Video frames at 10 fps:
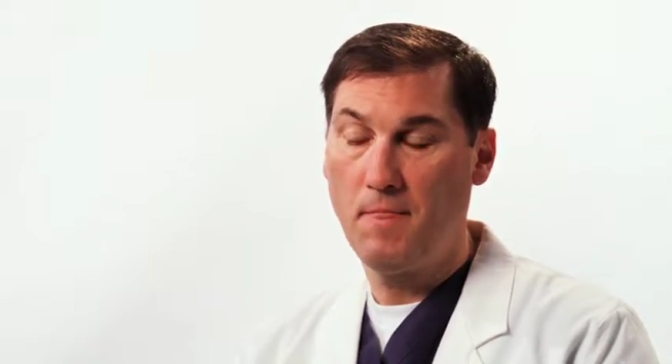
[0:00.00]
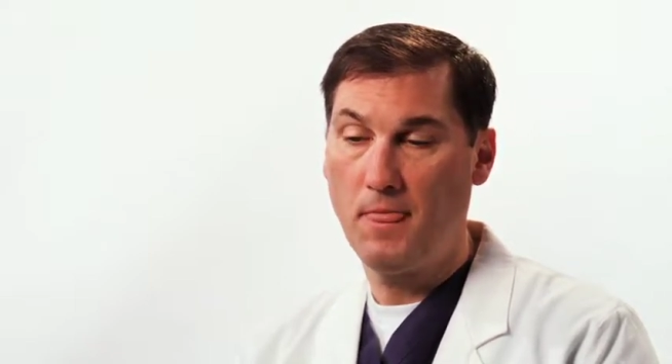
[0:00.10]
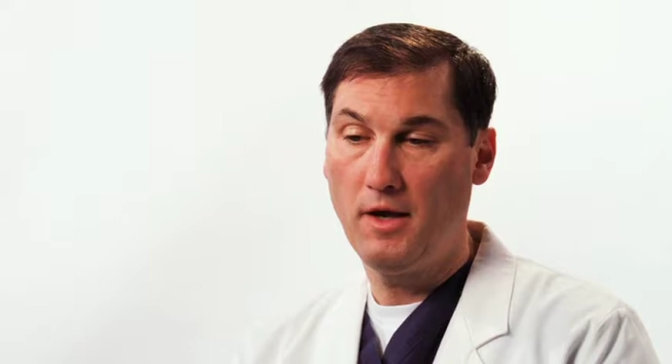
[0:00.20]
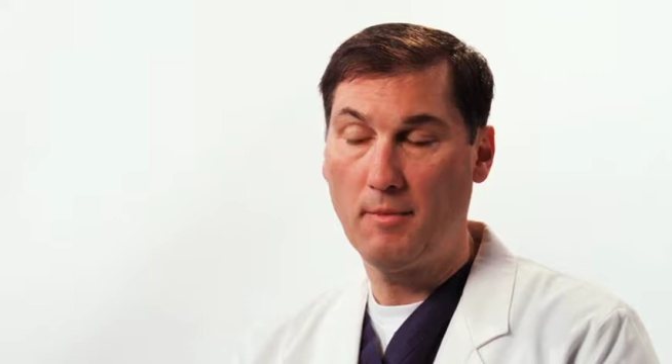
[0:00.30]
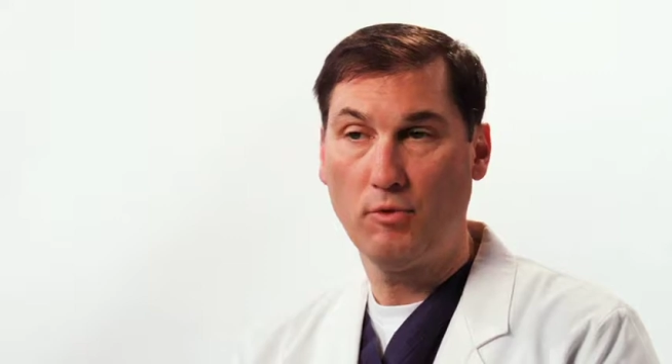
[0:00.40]

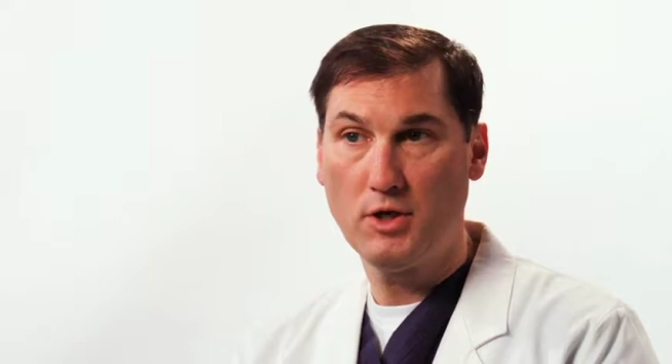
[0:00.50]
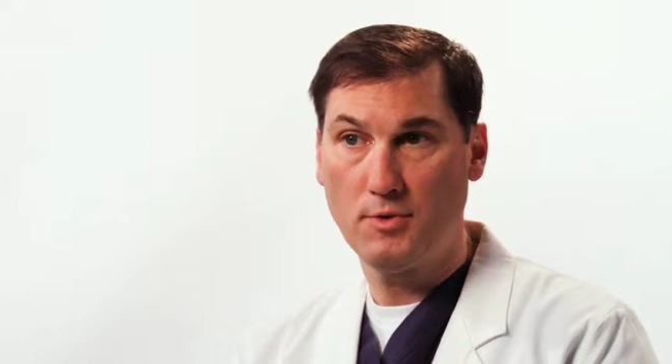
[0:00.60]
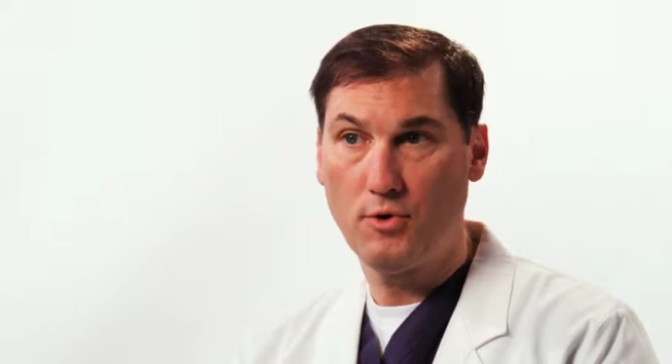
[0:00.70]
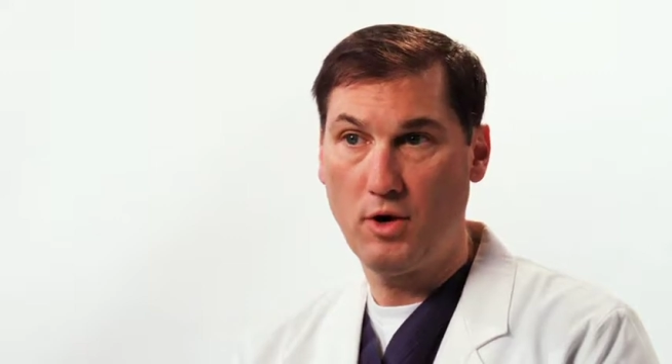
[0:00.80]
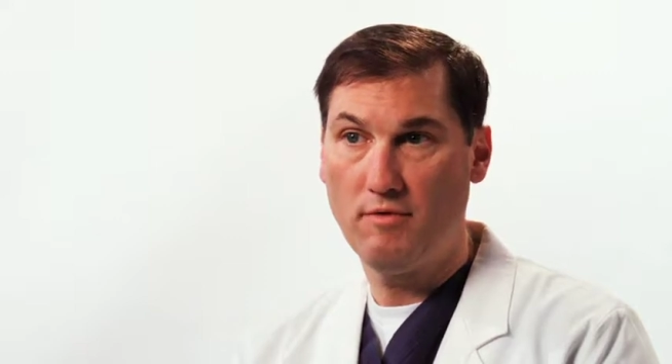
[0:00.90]
an upper
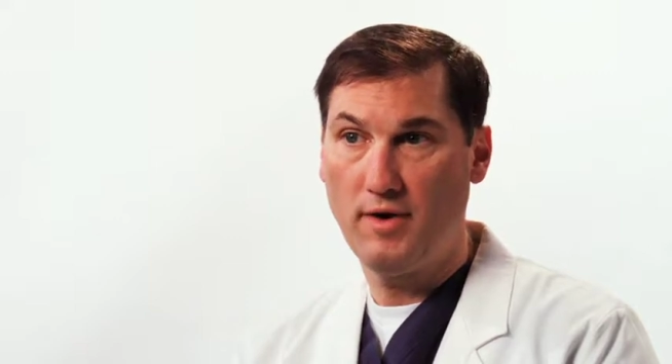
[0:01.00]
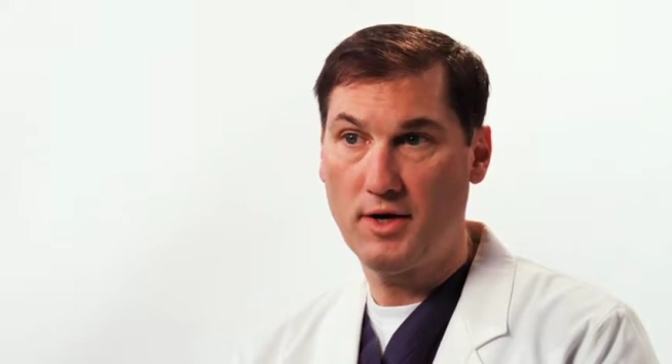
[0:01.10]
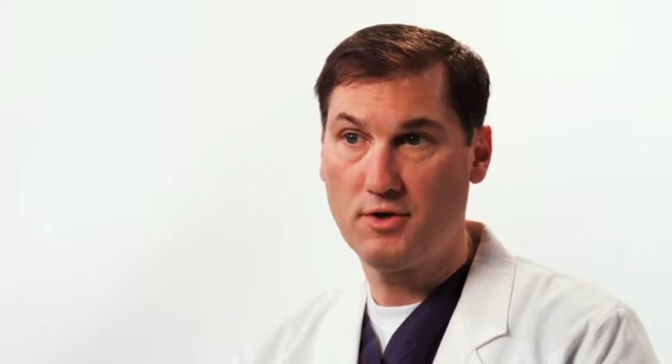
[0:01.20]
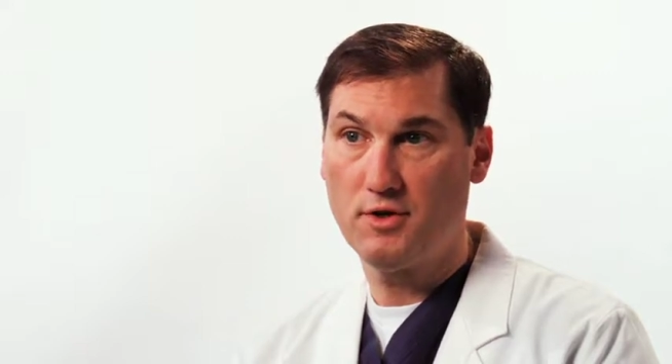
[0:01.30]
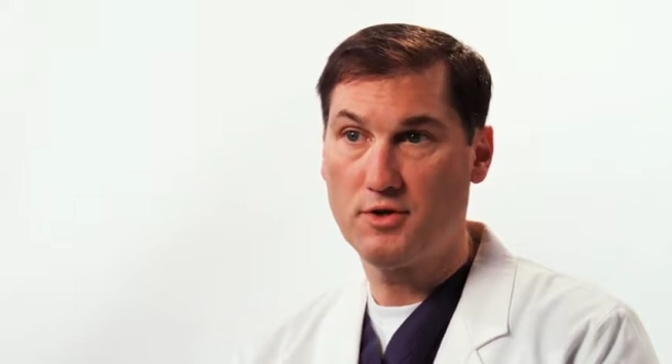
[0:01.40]
respiratory
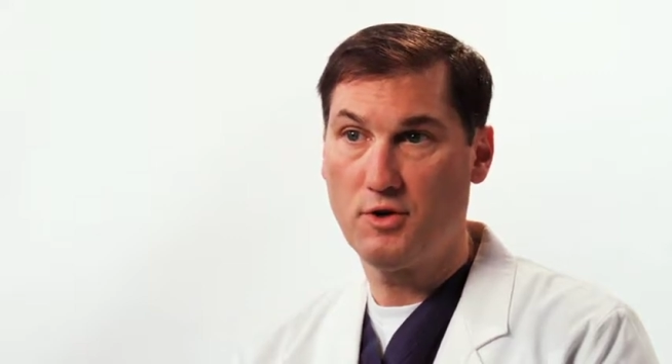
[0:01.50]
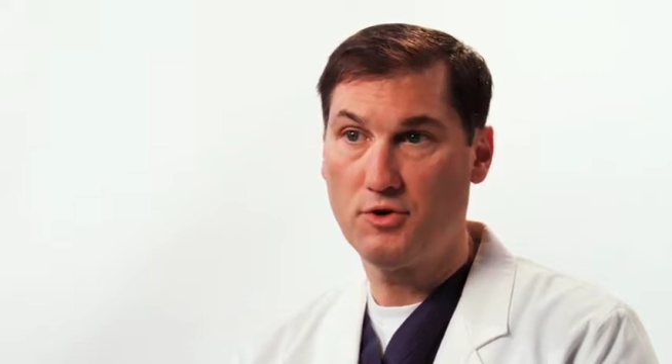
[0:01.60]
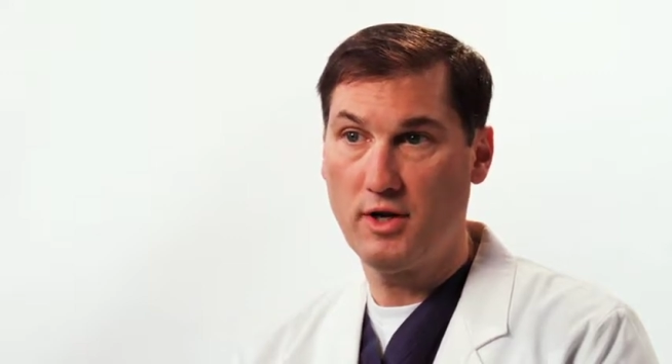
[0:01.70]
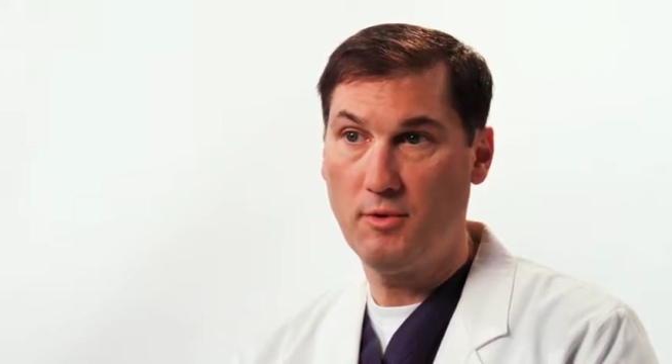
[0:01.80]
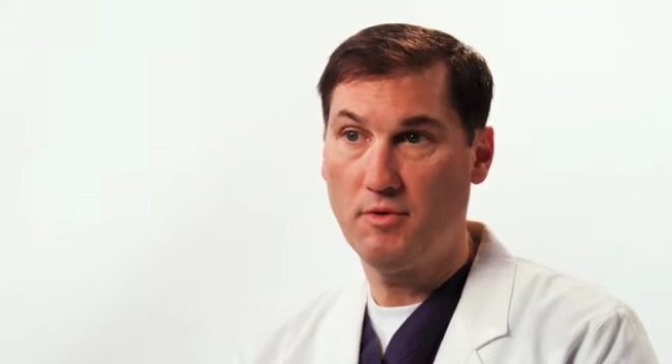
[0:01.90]
infection
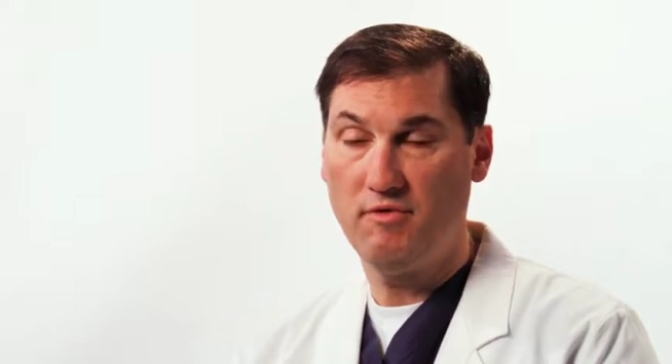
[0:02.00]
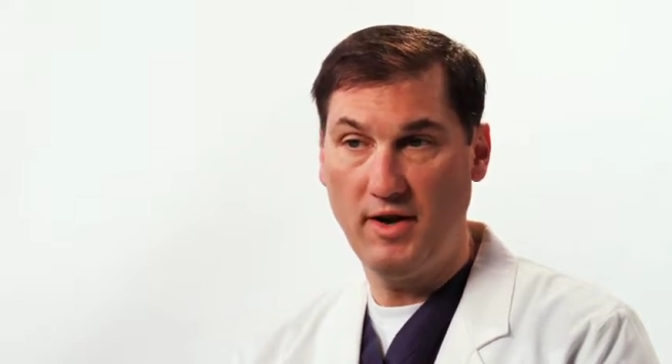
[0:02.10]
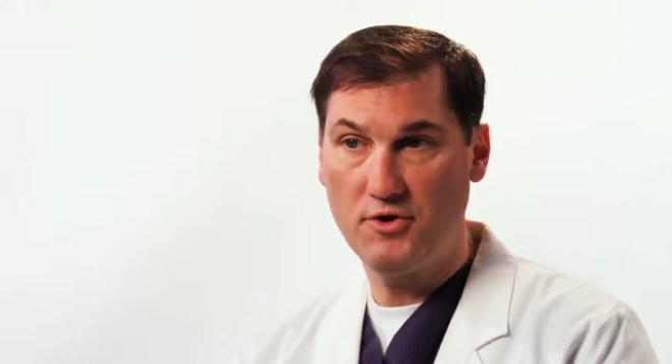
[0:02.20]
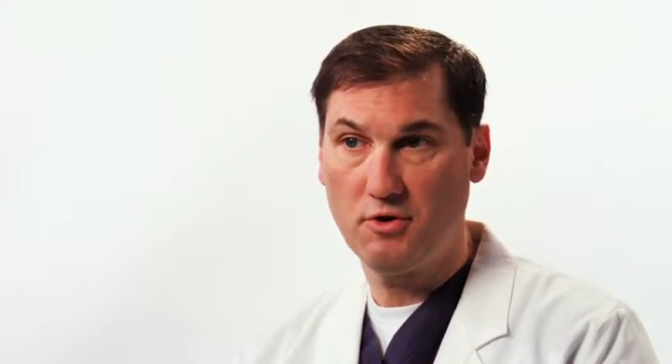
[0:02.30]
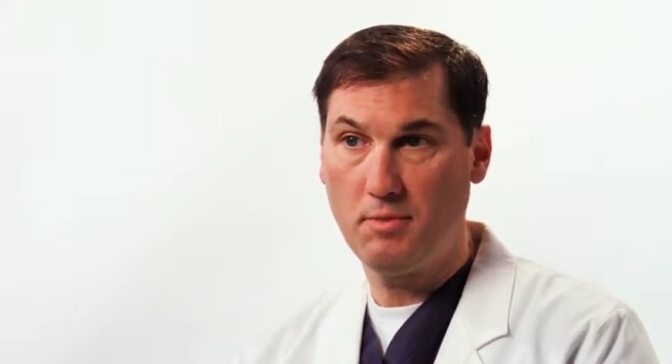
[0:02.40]
associated with
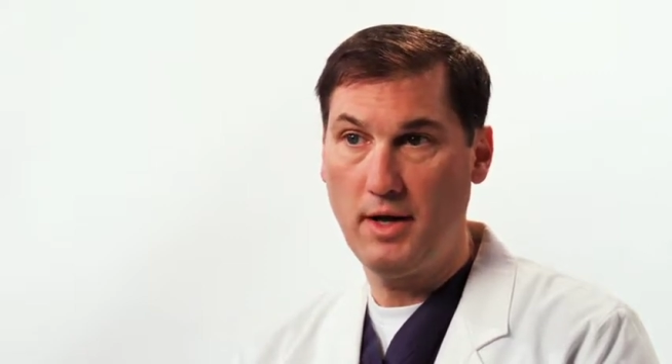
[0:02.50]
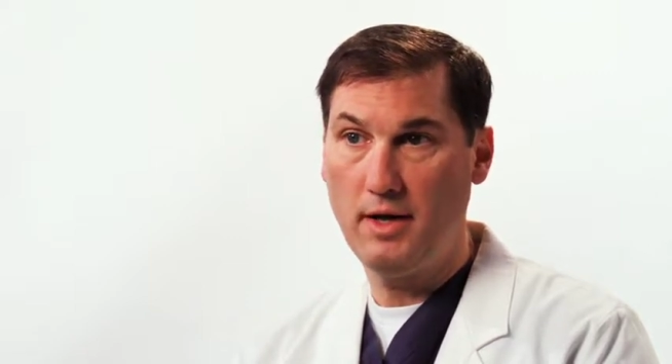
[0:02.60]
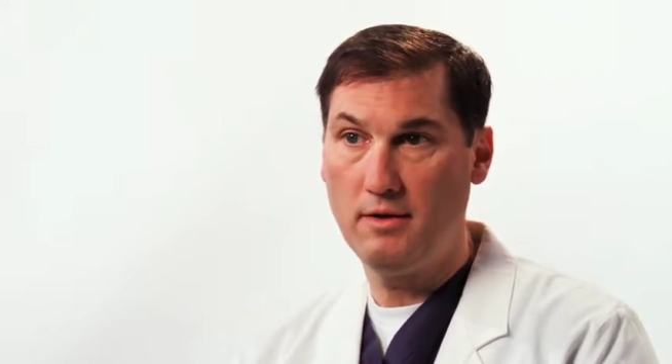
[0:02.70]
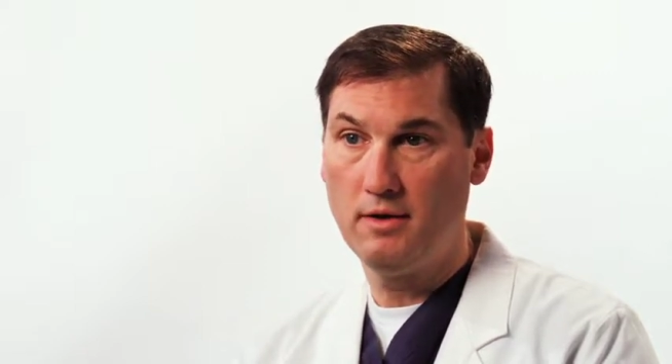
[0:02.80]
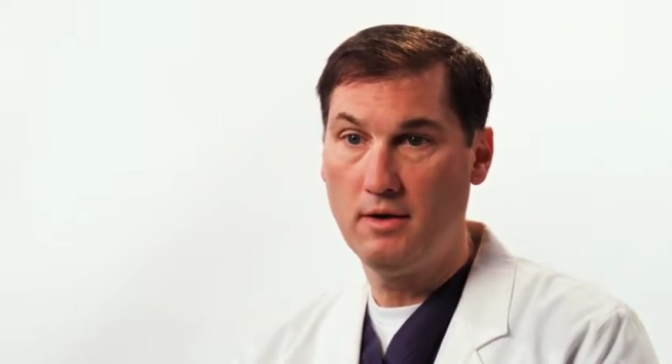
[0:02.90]
facial
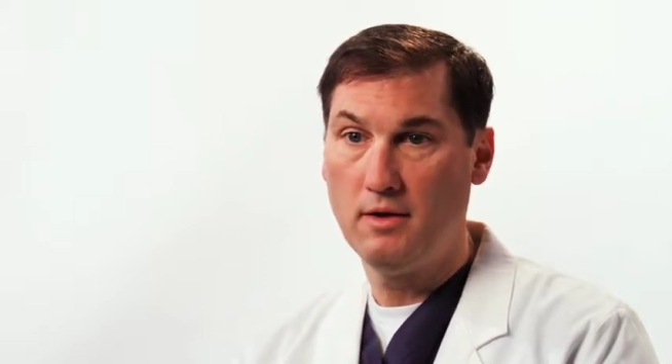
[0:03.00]
pain,